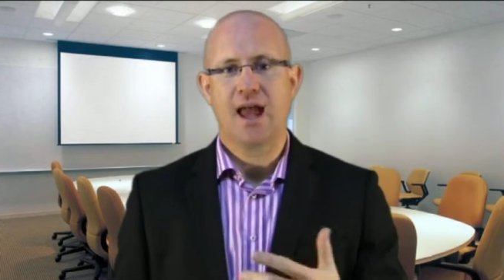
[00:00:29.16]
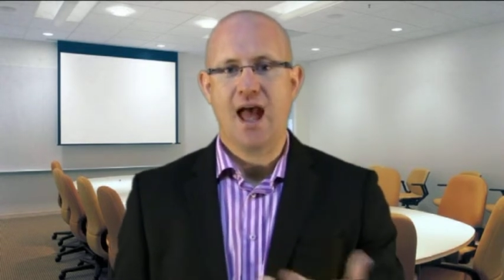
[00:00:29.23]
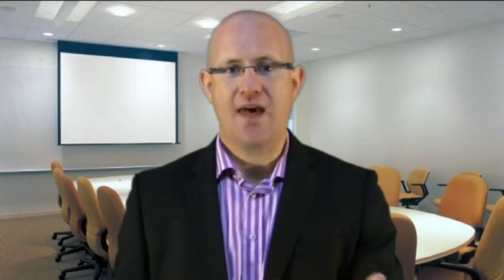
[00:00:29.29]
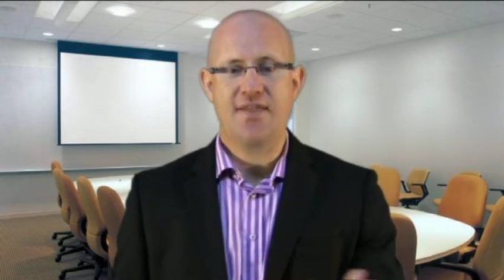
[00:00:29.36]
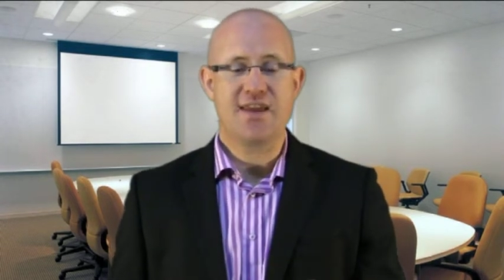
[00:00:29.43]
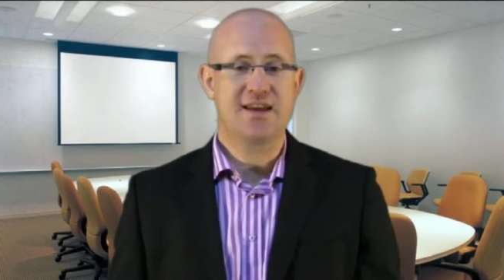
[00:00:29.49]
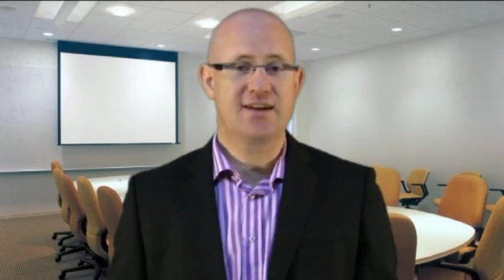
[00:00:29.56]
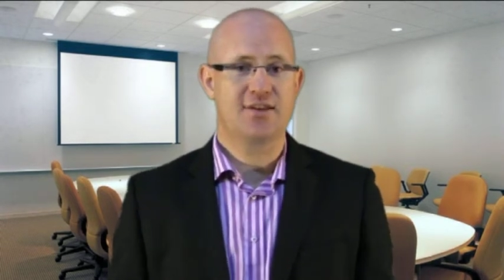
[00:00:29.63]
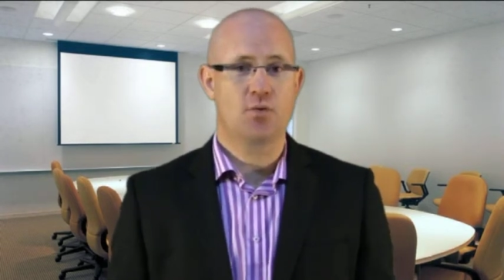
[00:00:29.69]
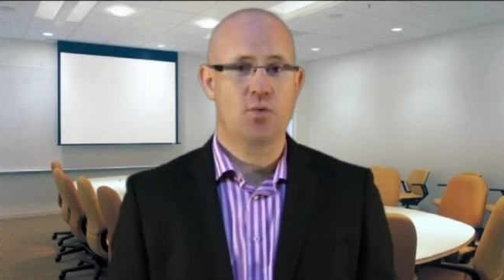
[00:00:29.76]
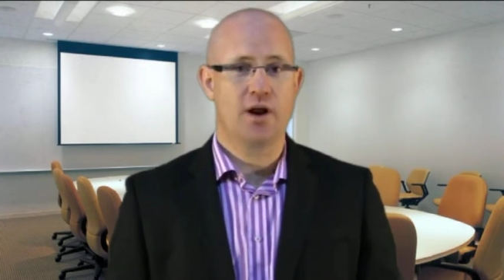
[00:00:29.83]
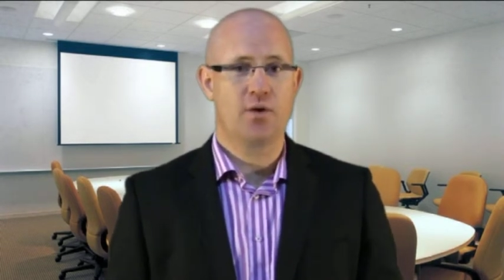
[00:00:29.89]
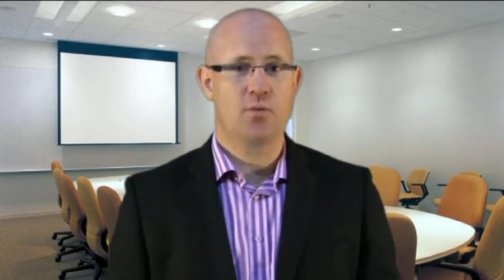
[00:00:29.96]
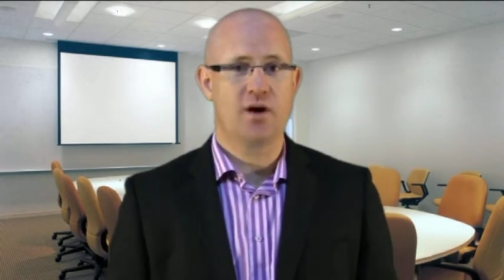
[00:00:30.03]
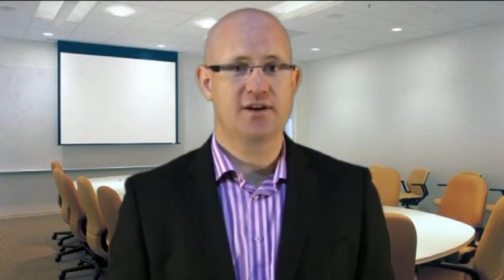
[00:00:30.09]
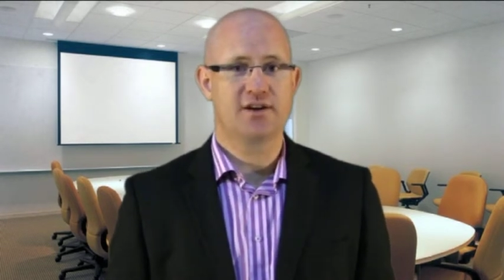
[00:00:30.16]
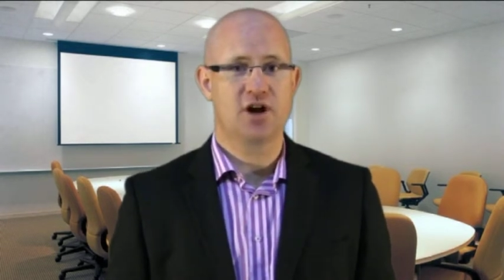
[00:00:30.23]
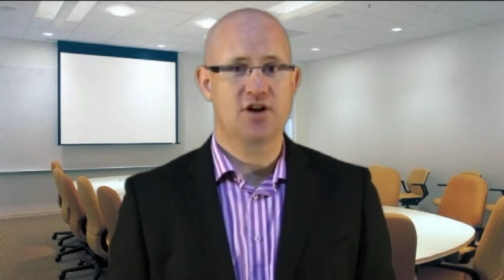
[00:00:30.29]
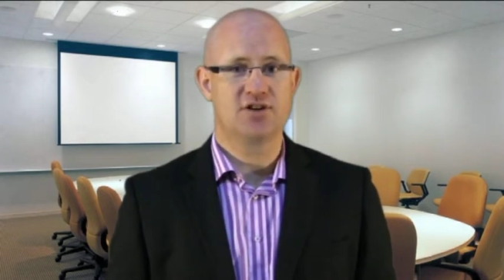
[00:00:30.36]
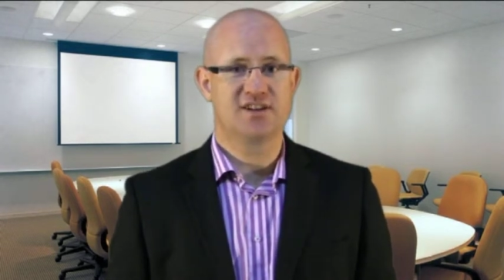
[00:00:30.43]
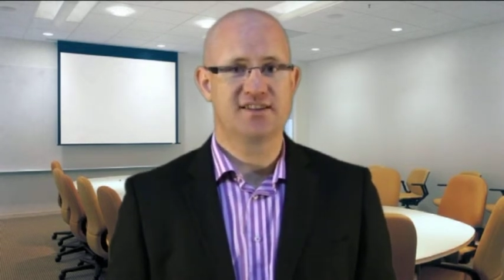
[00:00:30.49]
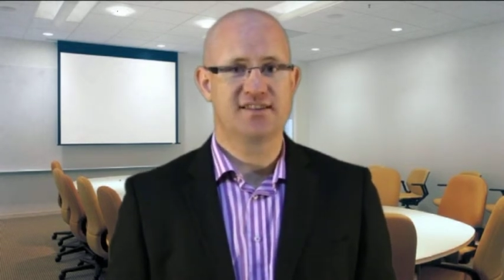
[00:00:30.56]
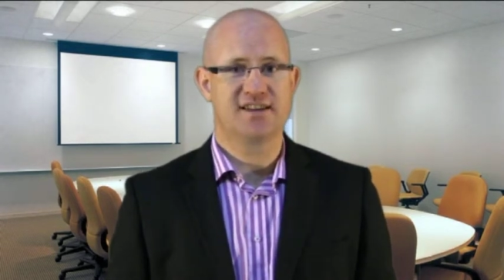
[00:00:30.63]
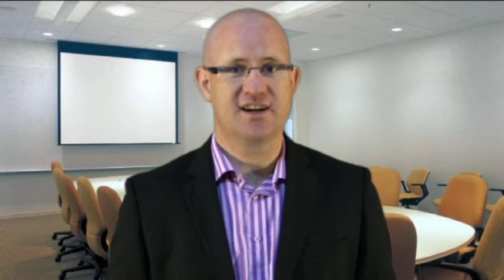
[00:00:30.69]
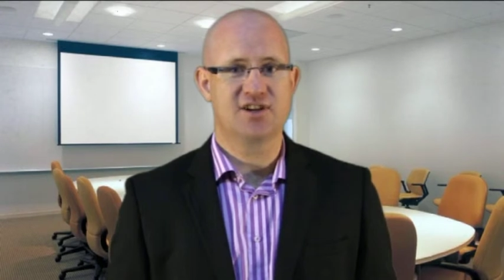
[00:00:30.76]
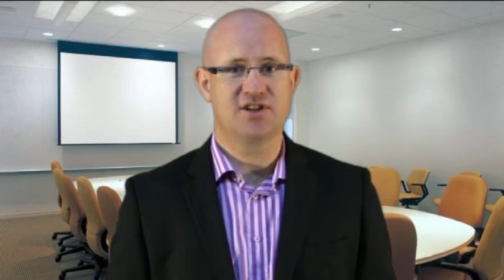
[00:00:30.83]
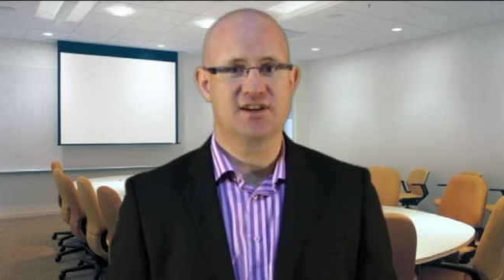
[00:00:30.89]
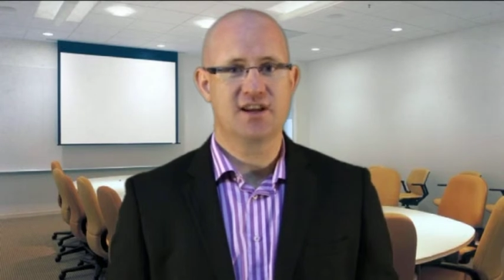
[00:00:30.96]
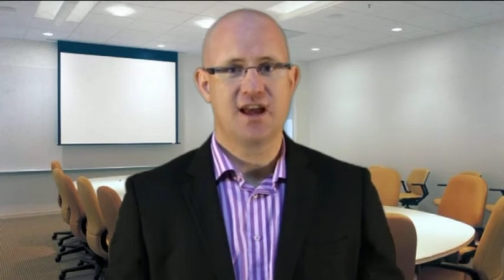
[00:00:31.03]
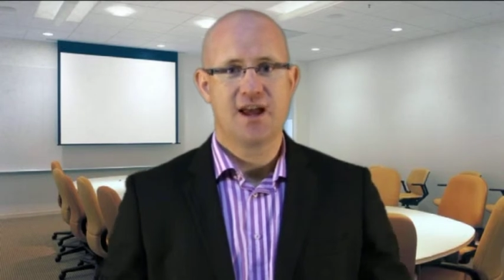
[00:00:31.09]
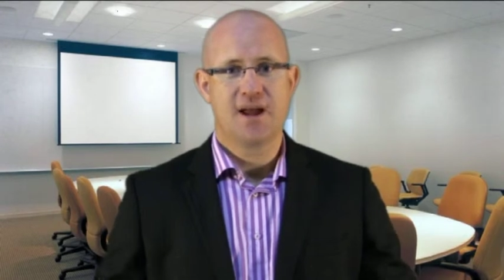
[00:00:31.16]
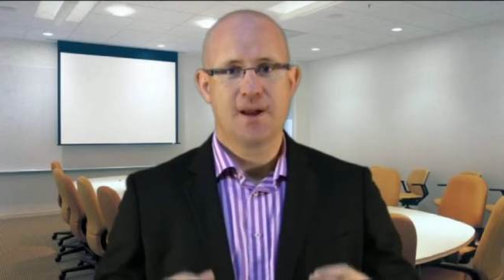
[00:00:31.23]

at the end of the one-on-one coaching session,